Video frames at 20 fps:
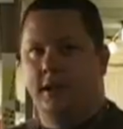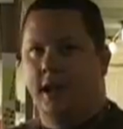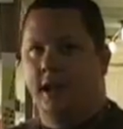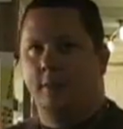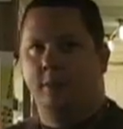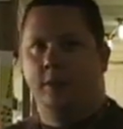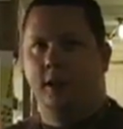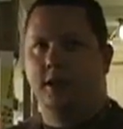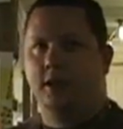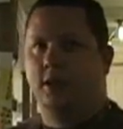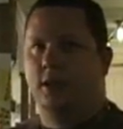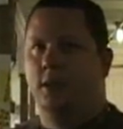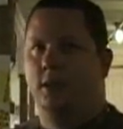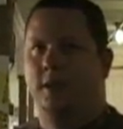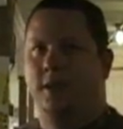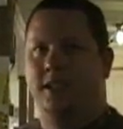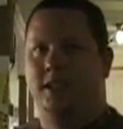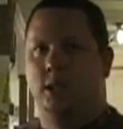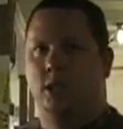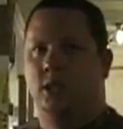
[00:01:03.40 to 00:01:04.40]
it's not a plus
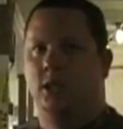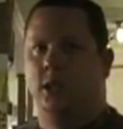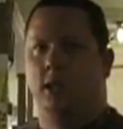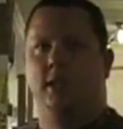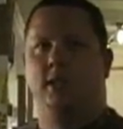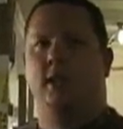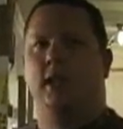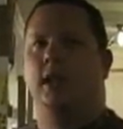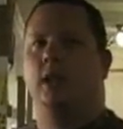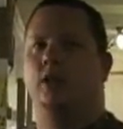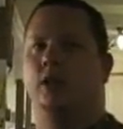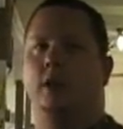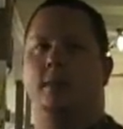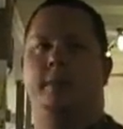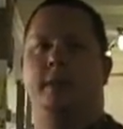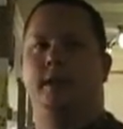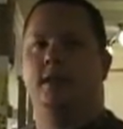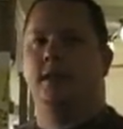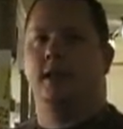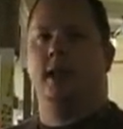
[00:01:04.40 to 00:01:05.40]
two, it's just a
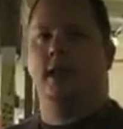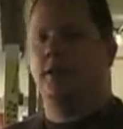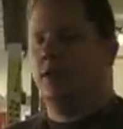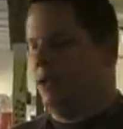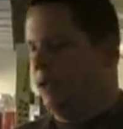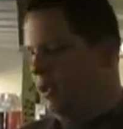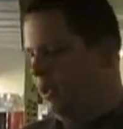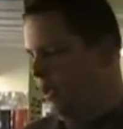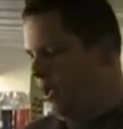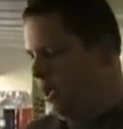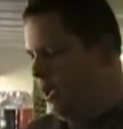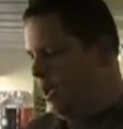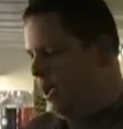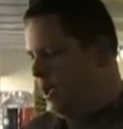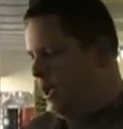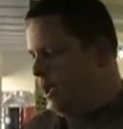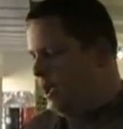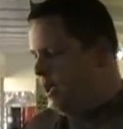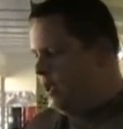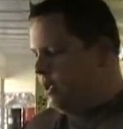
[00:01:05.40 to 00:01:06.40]
grip extension.
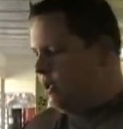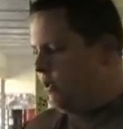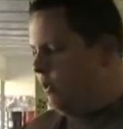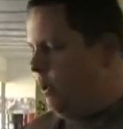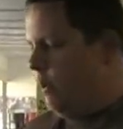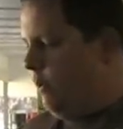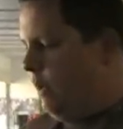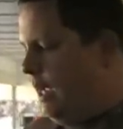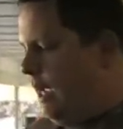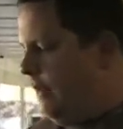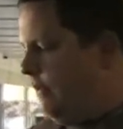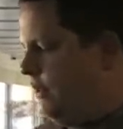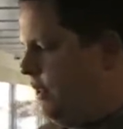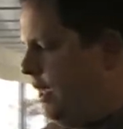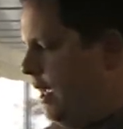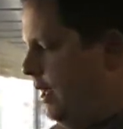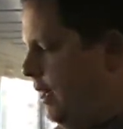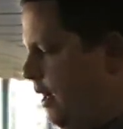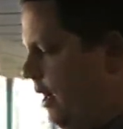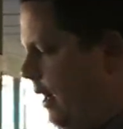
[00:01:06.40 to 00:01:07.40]
So what we have
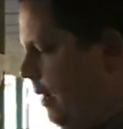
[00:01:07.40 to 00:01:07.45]
set